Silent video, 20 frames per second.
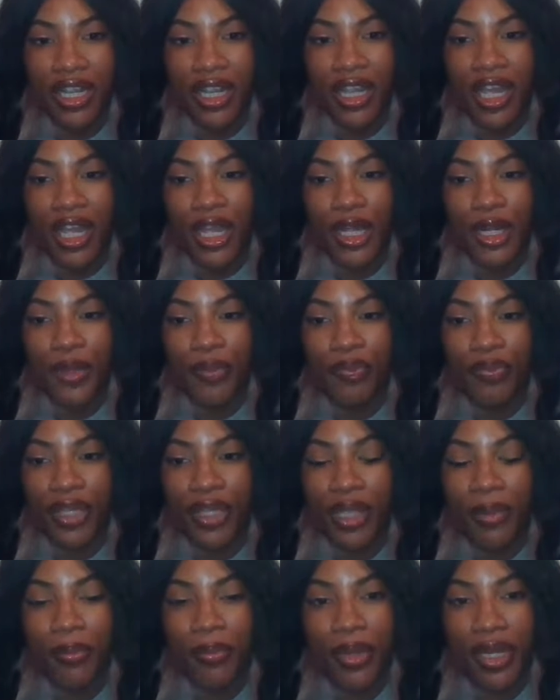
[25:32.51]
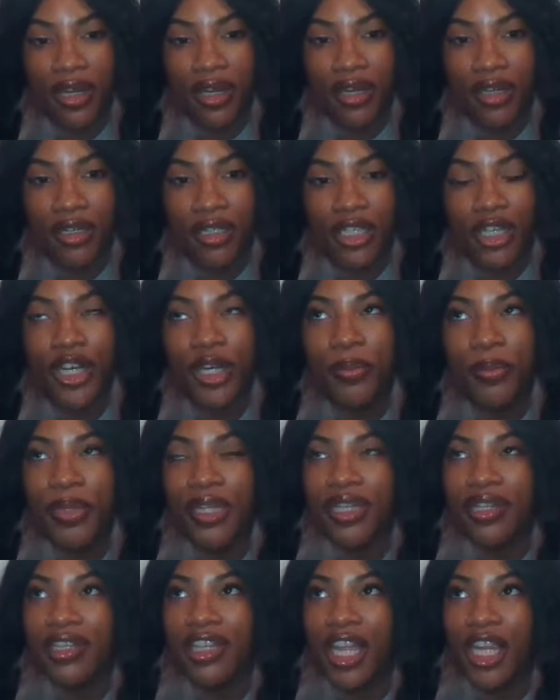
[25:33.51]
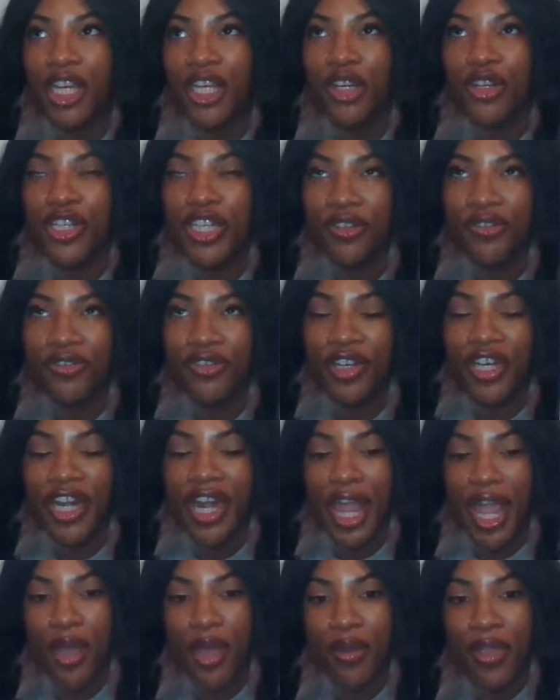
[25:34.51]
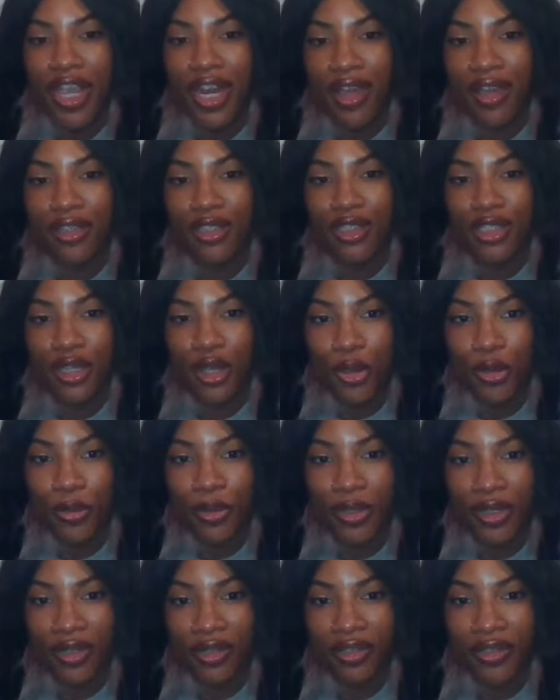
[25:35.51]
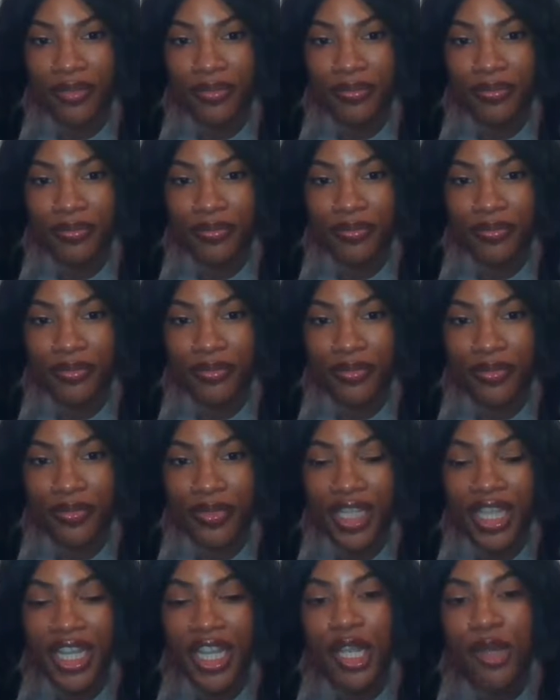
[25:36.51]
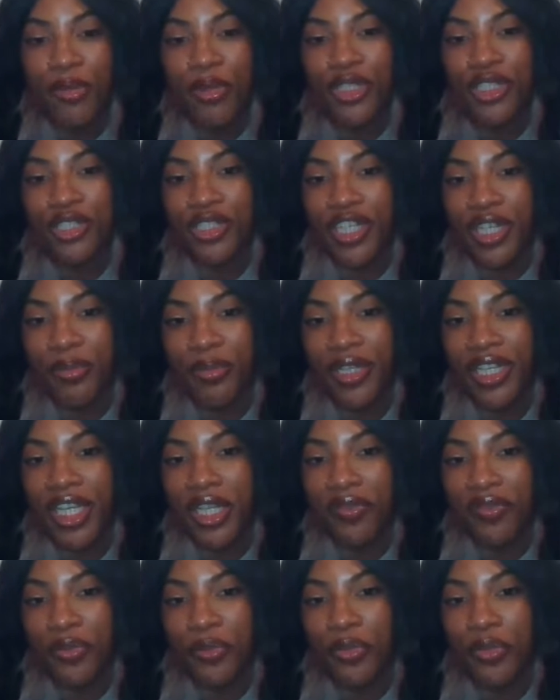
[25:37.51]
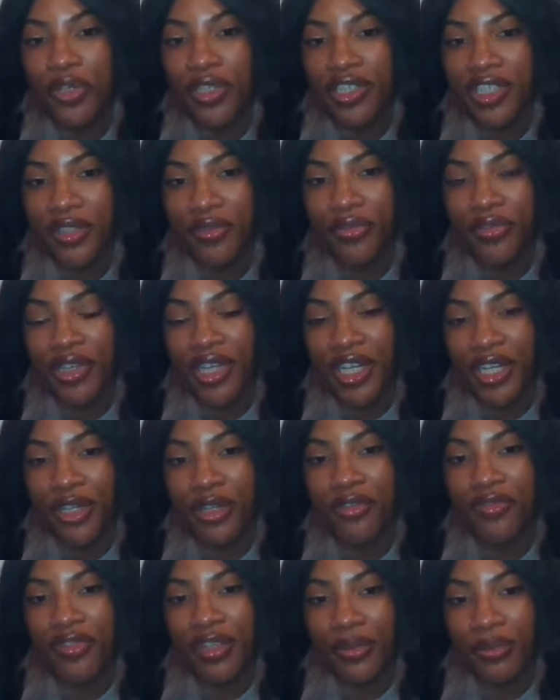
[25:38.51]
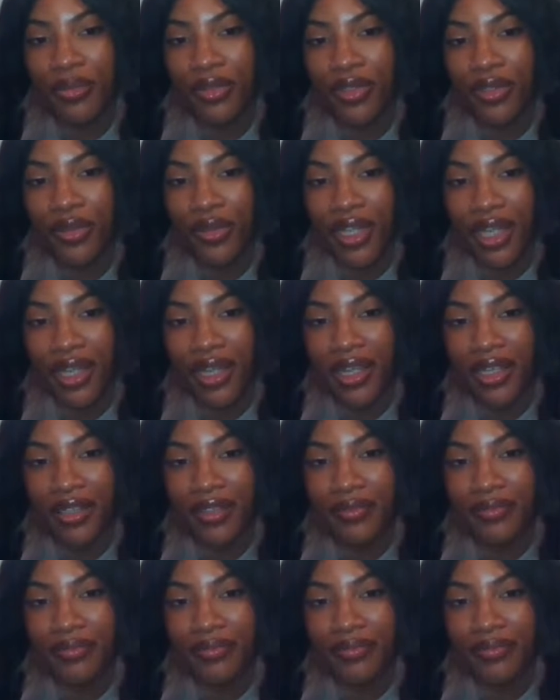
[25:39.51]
Compared, you're going to be like, you're different now in October, but you're going to be even more different in November. Okay,